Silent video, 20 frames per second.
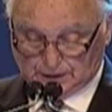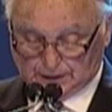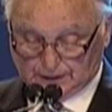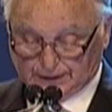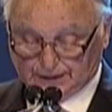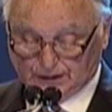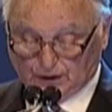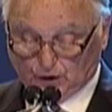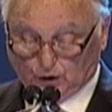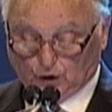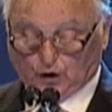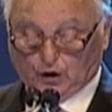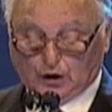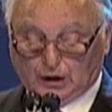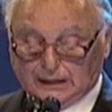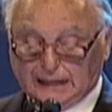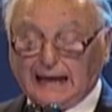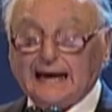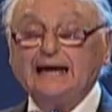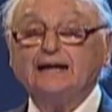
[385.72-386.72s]
And
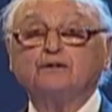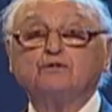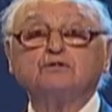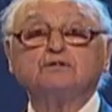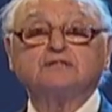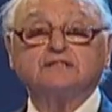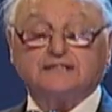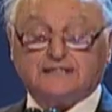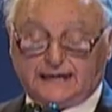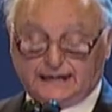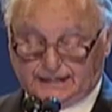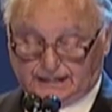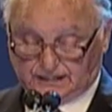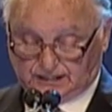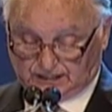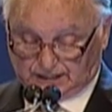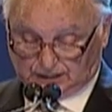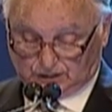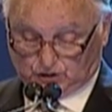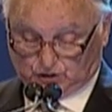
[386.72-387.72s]
all I could say,
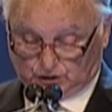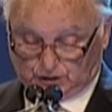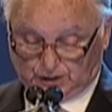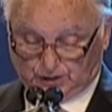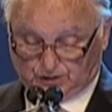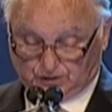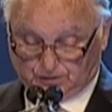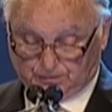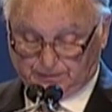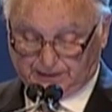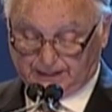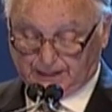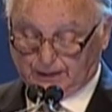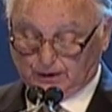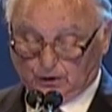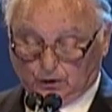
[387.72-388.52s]
said she to me,